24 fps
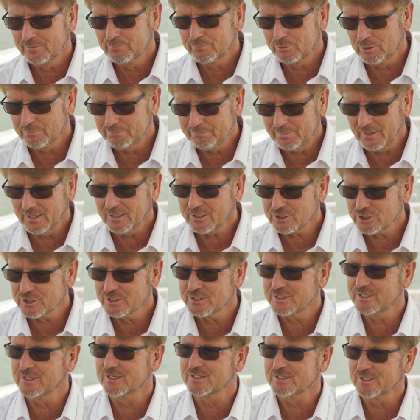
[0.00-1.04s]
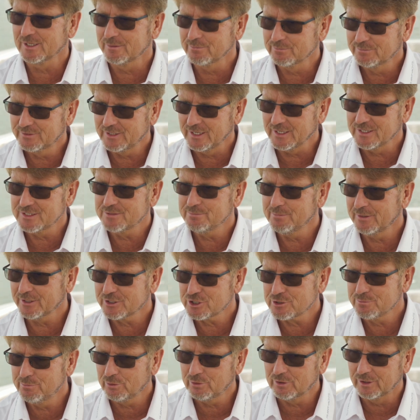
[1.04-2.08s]
propulsion system takes
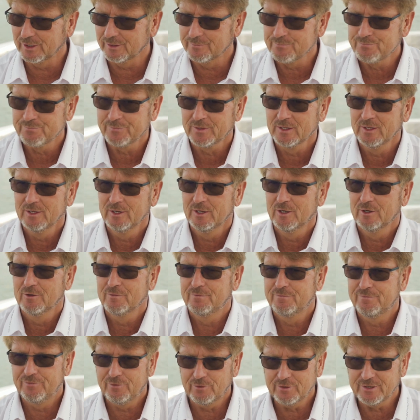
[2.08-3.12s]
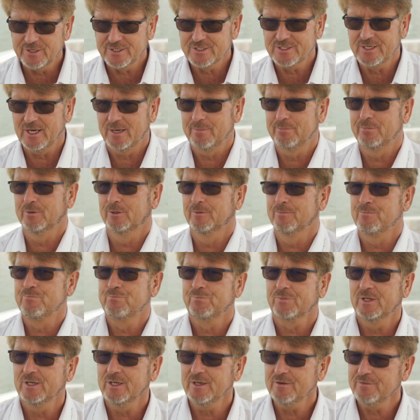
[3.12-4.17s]
much more. For example,
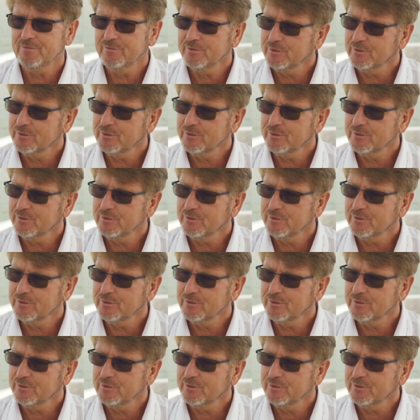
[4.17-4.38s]
if